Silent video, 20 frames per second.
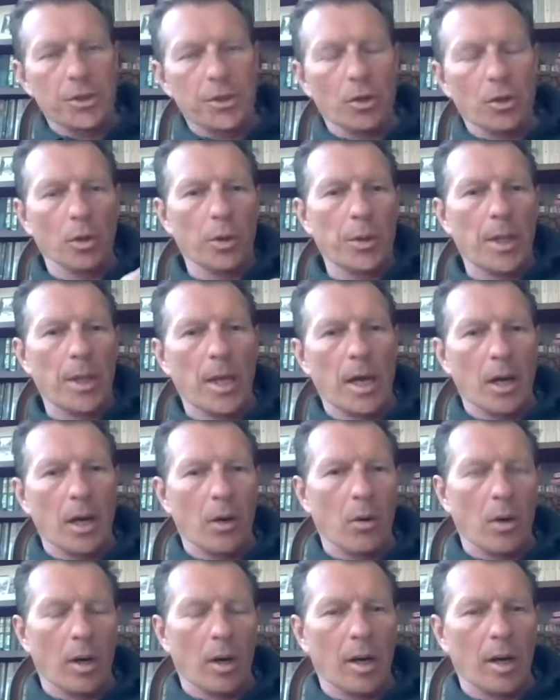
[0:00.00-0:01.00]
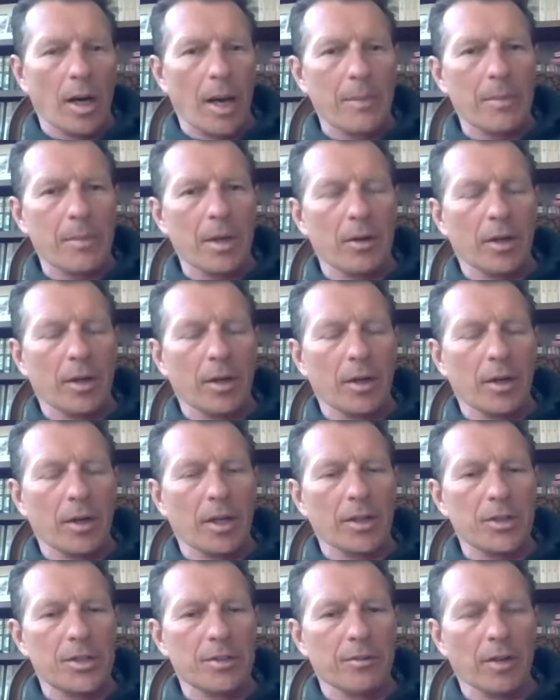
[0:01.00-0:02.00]
called now uh,
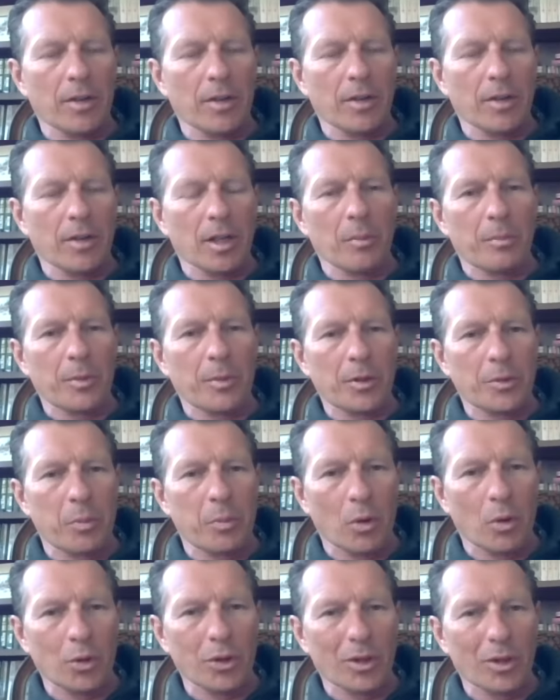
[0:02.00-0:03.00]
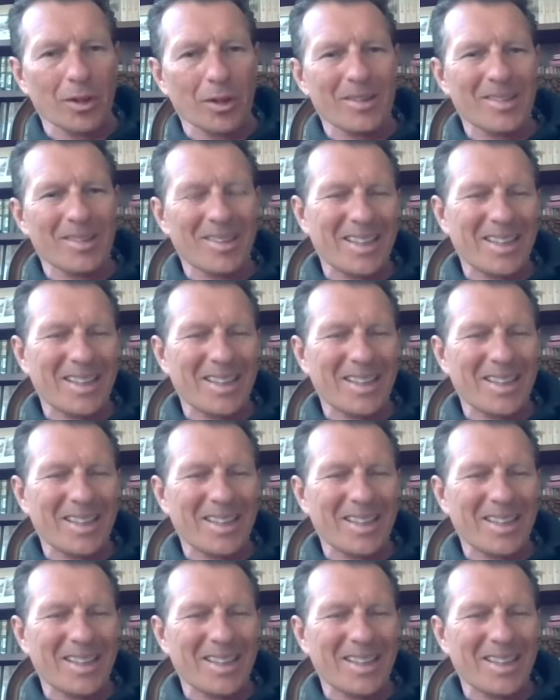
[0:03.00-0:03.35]
American Development Model.